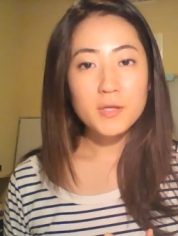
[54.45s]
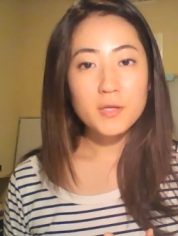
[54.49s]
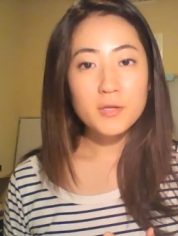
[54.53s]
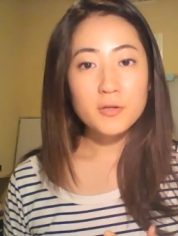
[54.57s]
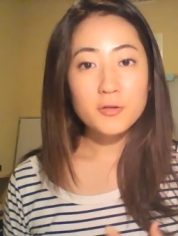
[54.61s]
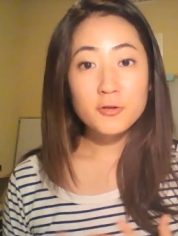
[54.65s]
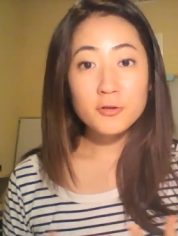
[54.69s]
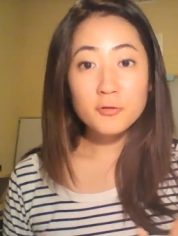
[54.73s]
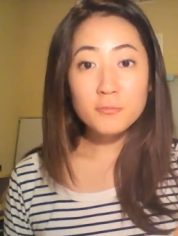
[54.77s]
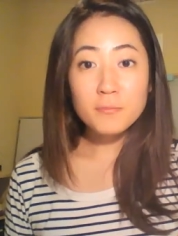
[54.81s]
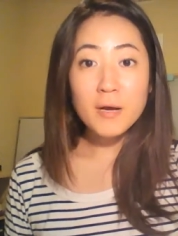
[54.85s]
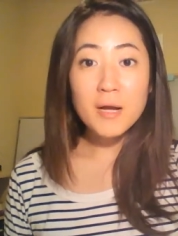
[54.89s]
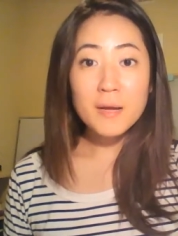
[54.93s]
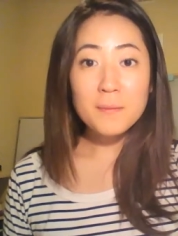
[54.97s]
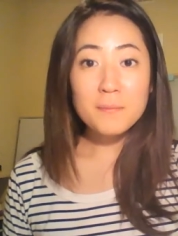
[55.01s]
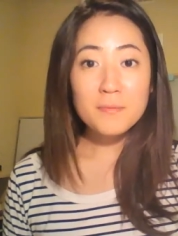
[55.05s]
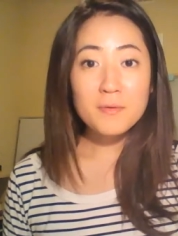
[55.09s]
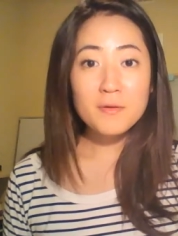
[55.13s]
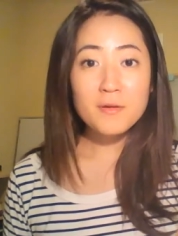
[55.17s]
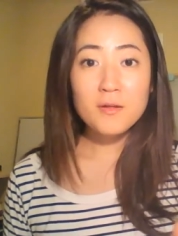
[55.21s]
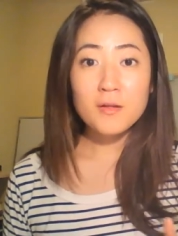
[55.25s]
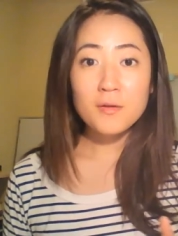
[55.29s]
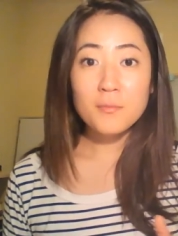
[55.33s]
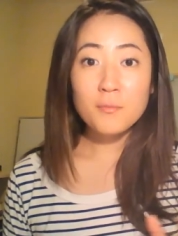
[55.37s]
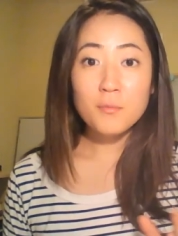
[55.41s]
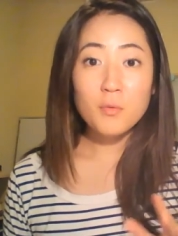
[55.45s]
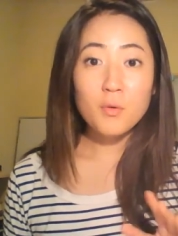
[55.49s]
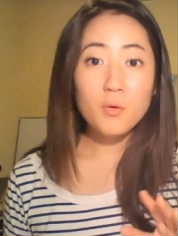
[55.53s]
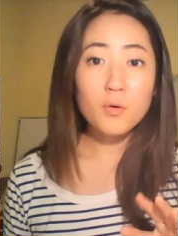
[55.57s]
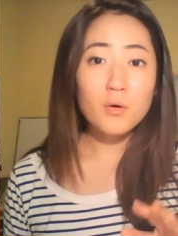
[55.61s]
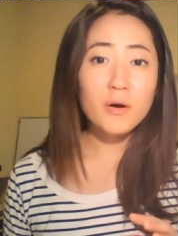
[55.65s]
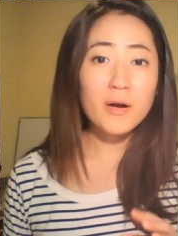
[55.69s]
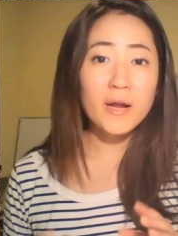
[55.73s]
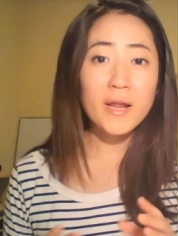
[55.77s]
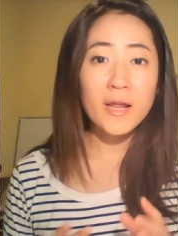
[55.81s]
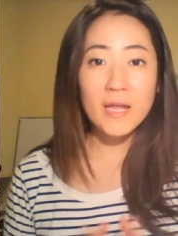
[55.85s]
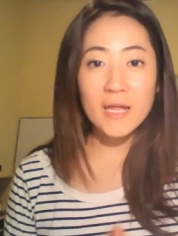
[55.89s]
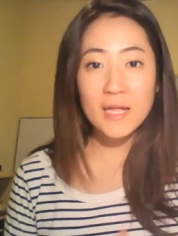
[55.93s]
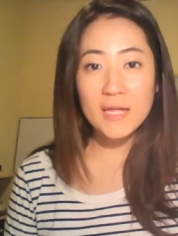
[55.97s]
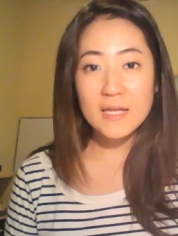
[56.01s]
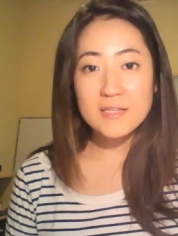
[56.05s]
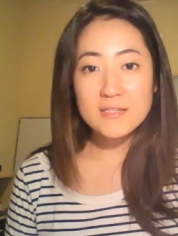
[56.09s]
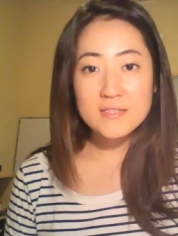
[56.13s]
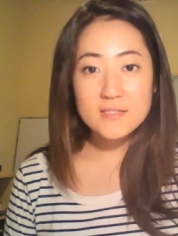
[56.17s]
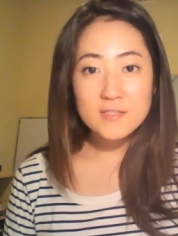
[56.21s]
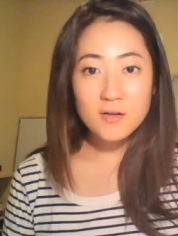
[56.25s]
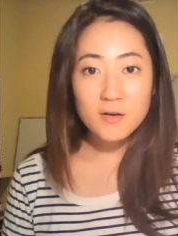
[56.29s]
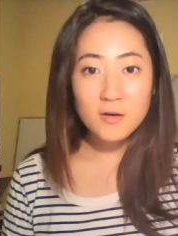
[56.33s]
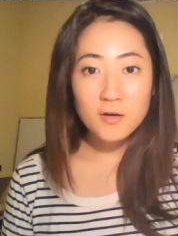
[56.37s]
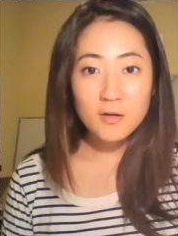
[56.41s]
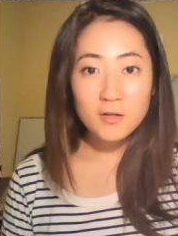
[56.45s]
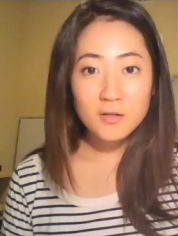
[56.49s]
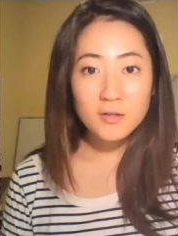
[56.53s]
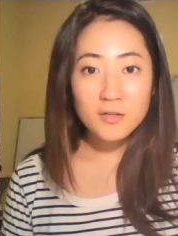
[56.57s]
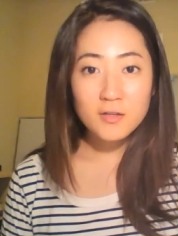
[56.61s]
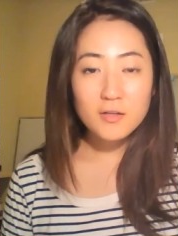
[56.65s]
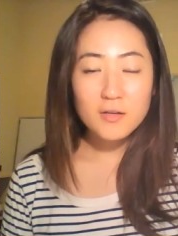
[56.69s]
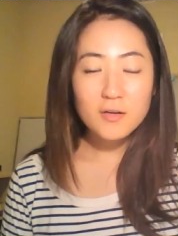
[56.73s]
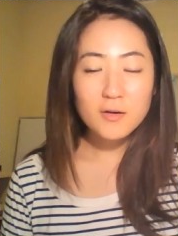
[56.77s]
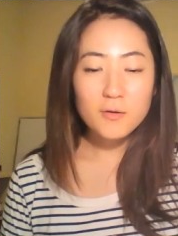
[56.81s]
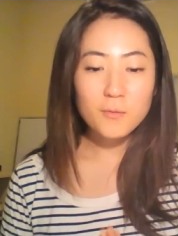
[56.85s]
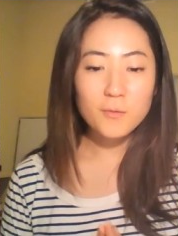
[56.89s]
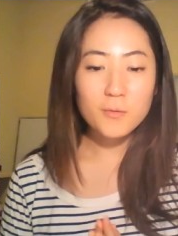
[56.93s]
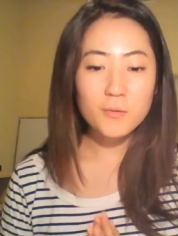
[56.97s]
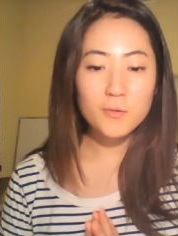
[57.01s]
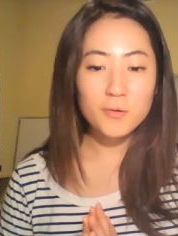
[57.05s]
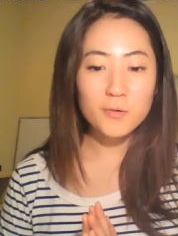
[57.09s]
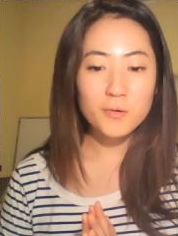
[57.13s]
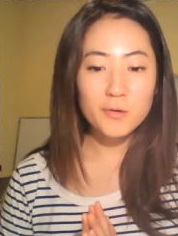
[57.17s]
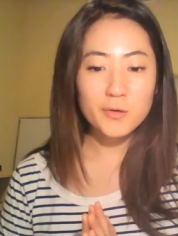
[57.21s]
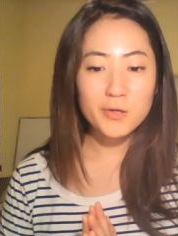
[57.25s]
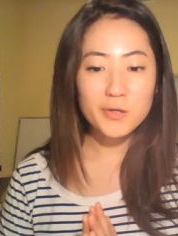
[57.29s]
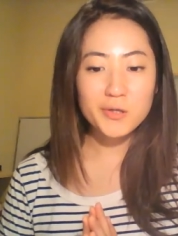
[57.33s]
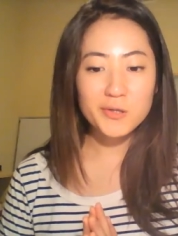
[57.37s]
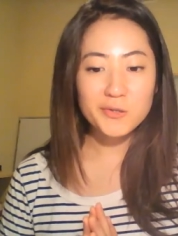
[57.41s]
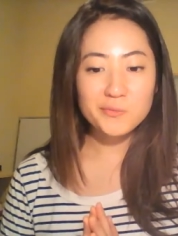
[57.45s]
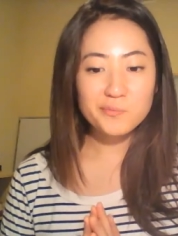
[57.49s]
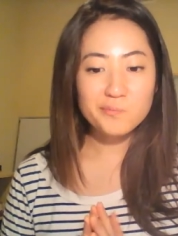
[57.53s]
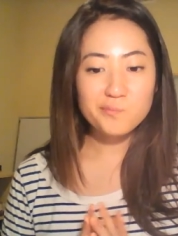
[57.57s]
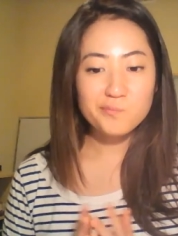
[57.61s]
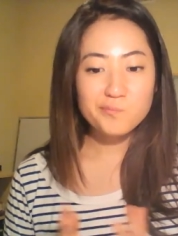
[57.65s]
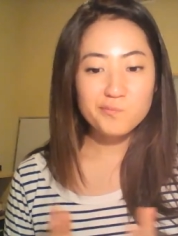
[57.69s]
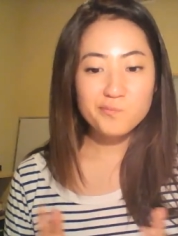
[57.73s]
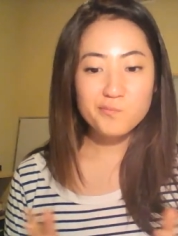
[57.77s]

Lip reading: You might be more hands-on or